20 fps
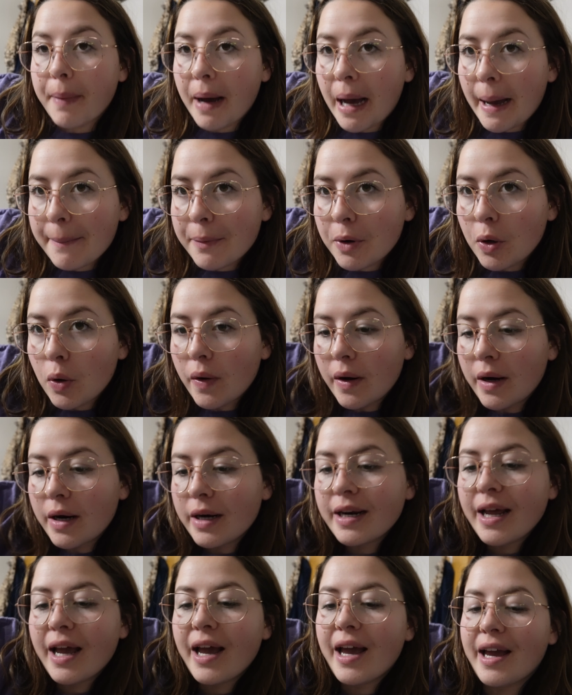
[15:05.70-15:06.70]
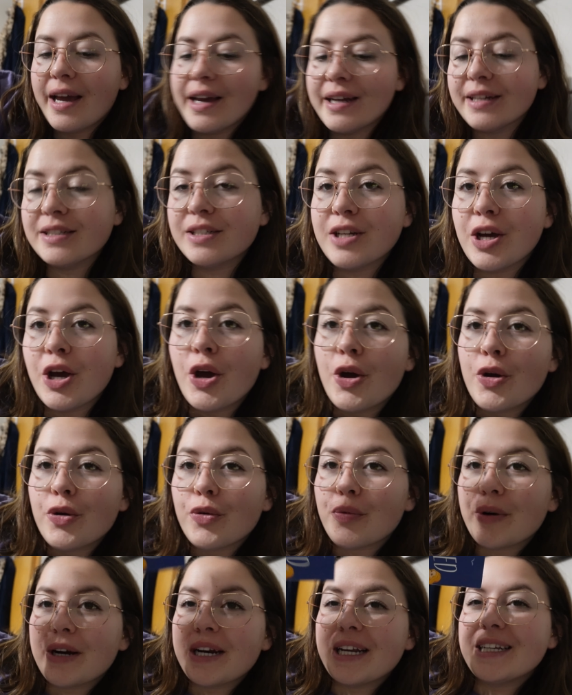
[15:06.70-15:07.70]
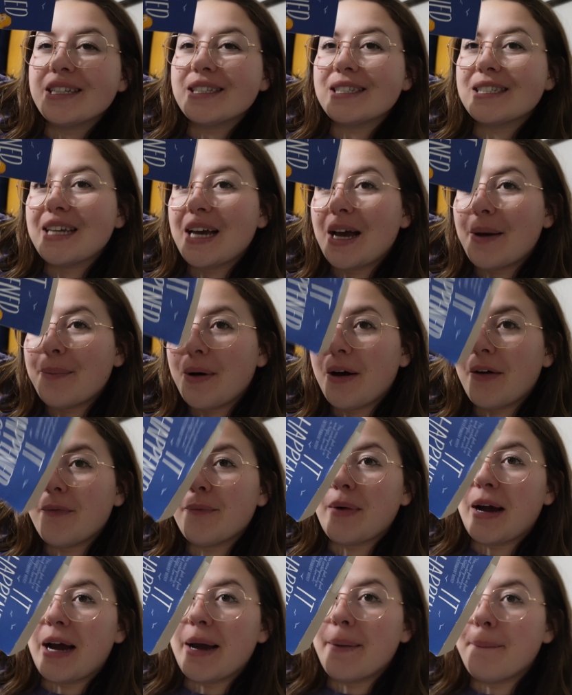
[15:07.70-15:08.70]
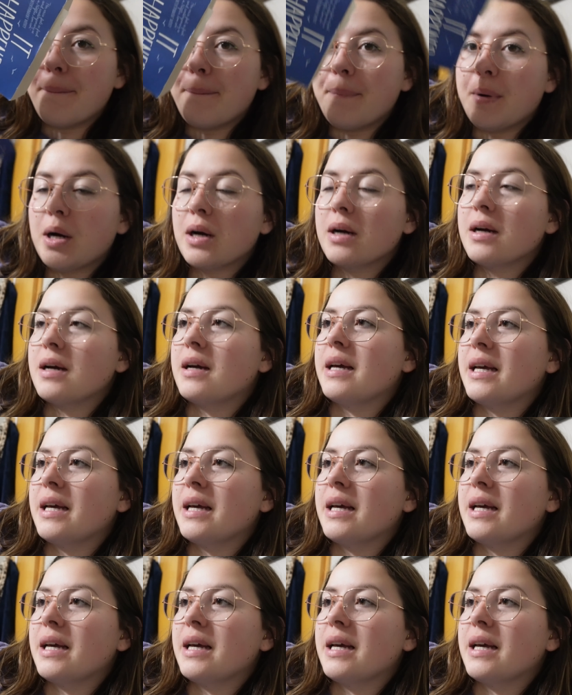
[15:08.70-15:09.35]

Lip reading: popcorn and reading some of my book.